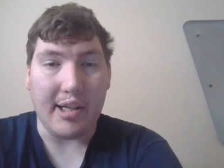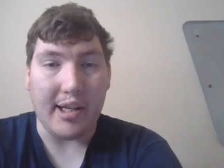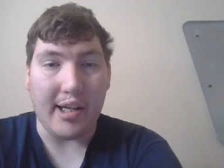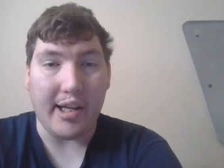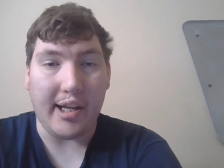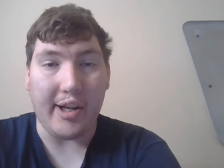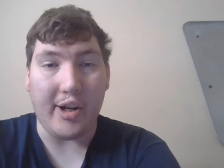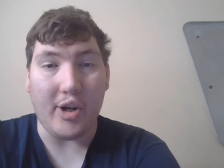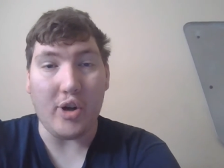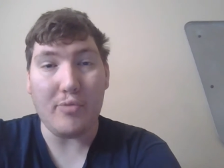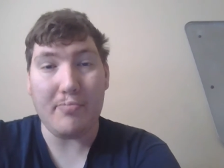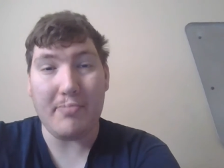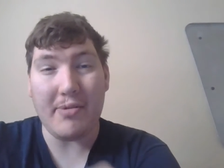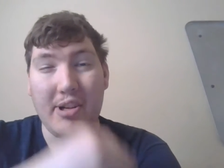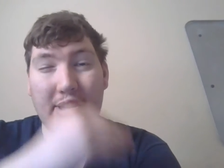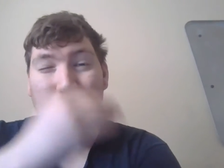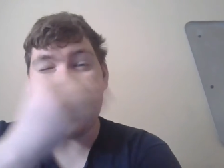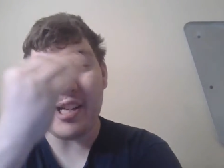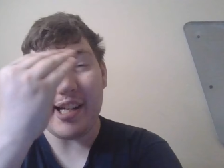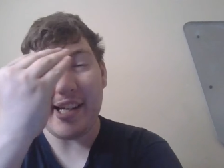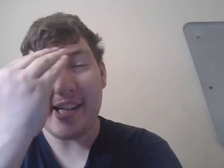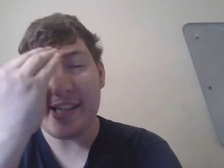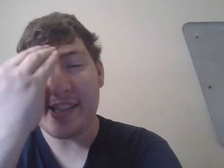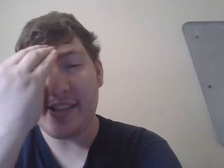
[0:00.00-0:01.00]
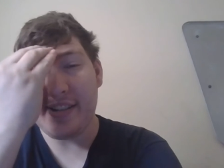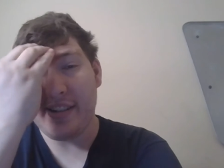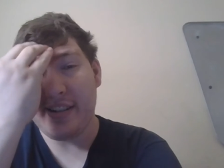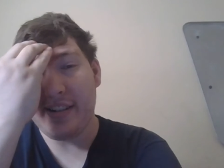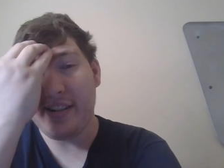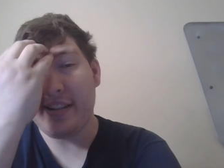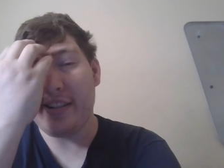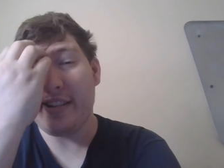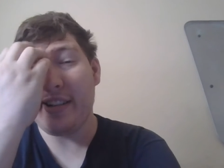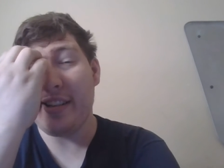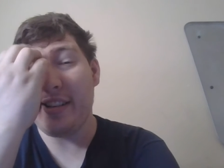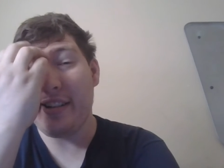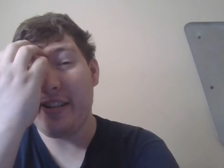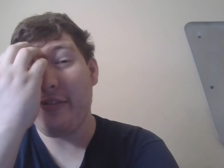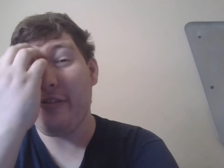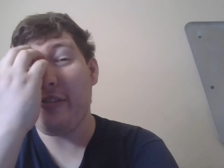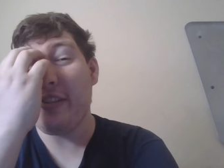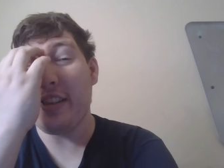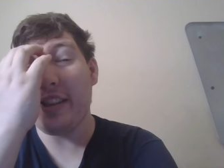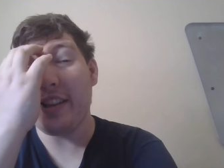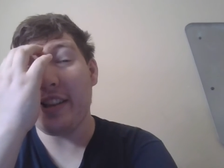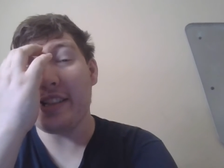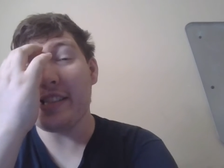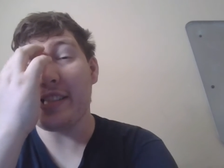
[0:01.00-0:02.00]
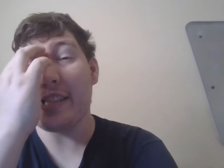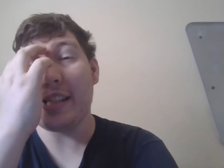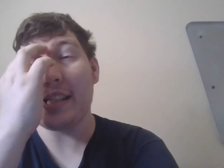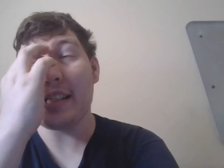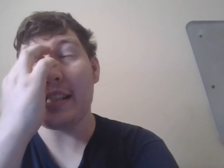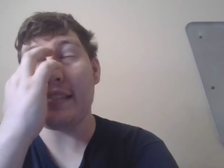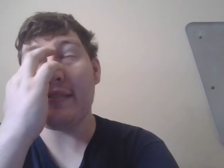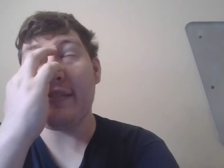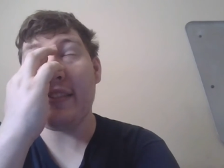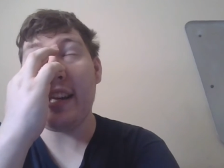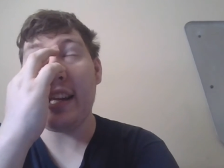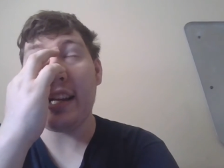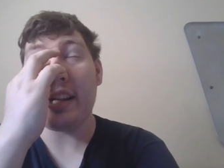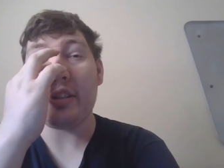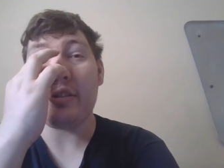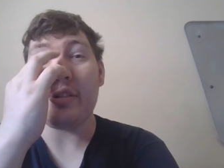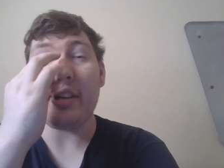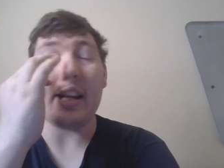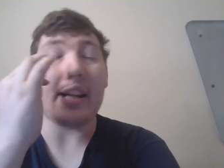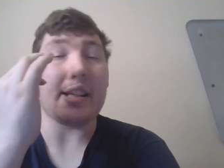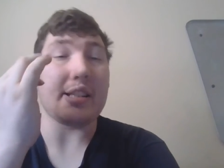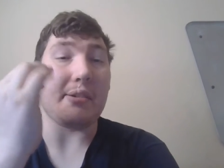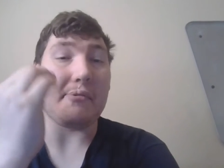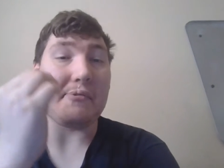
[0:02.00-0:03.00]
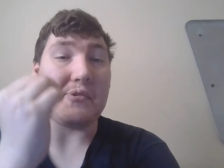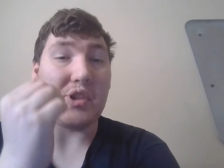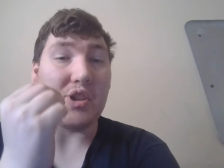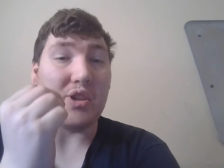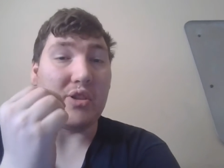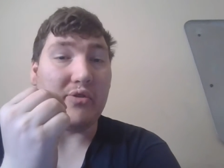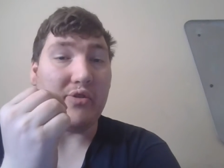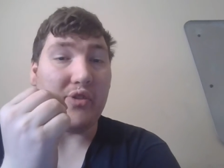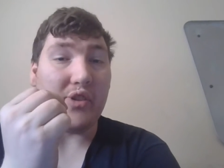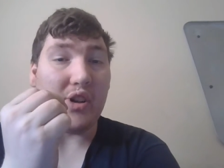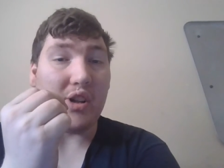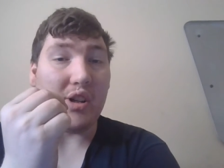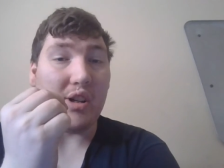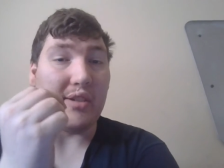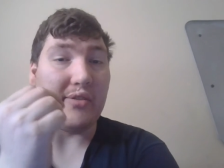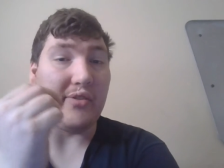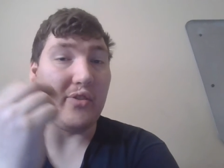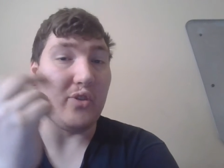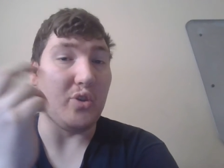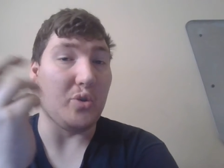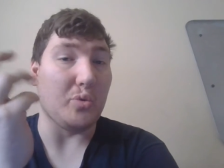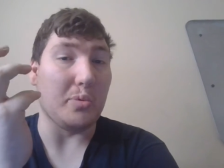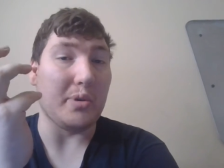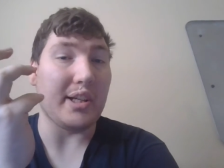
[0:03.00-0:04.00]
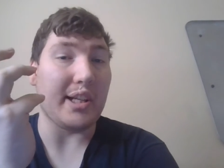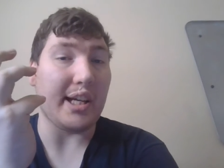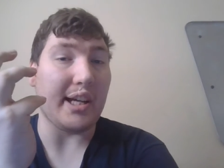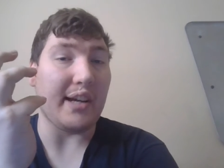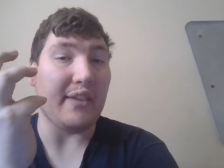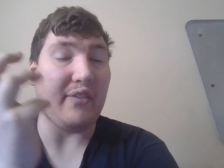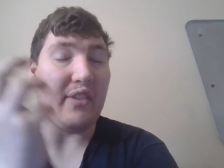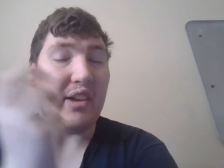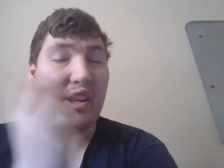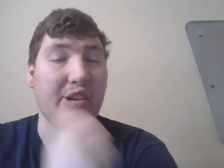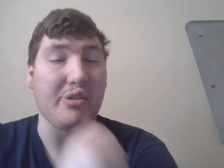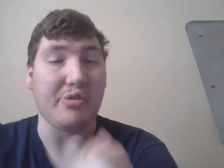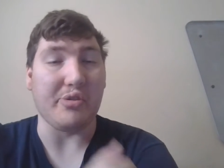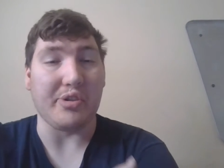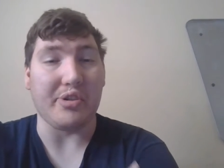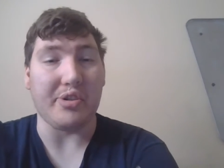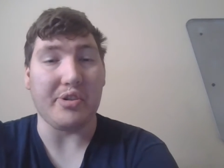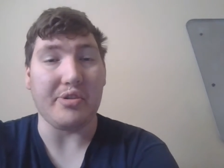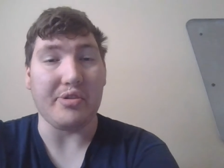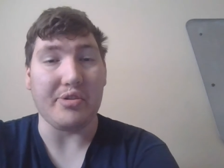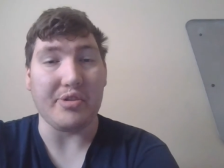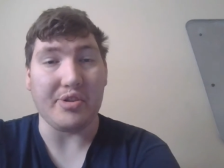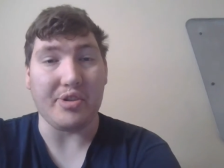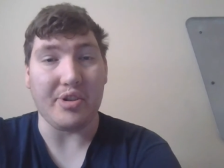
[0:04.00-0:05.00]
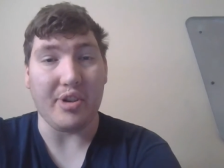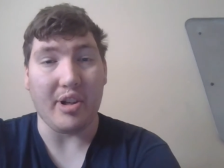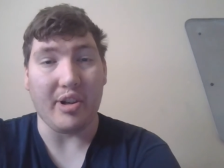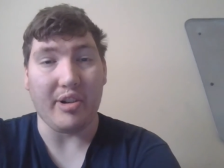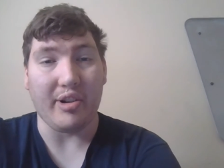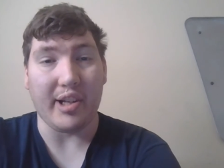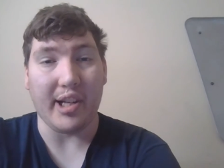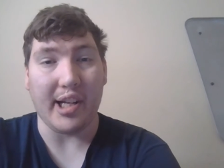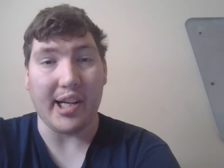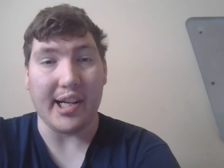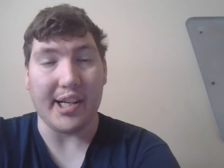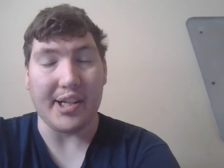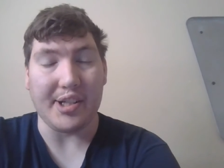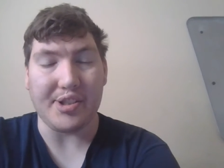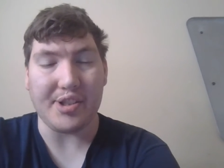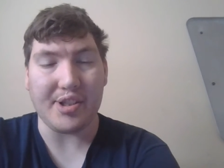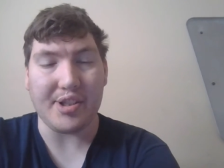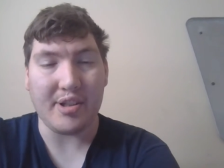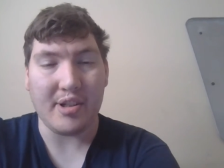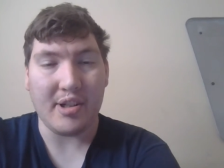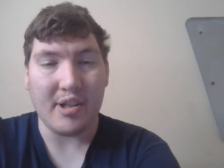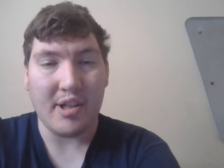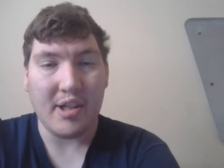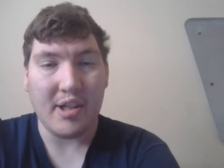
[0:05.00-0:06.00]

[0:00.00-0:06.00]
I hope you guys are feeling satisfactory as of so far for what I've introduced to you guys.